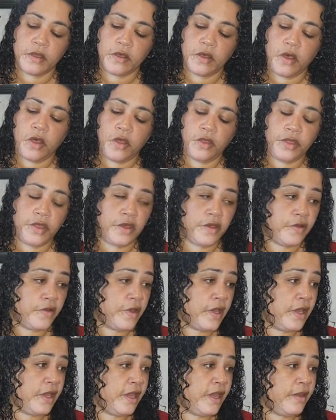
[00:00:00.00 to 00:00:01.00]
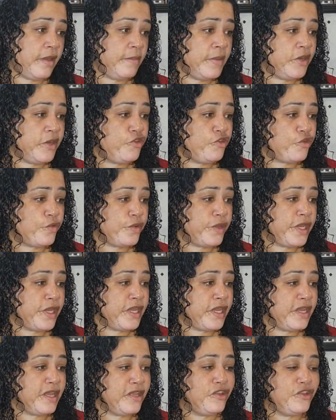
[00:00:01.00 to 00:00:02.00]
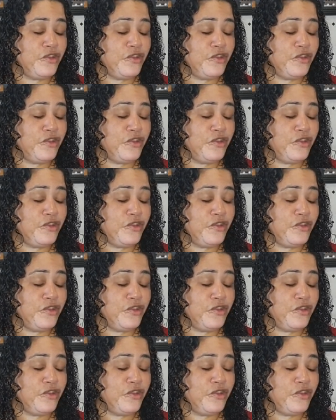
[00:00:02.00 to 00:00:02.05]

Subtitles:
Although I am enjoying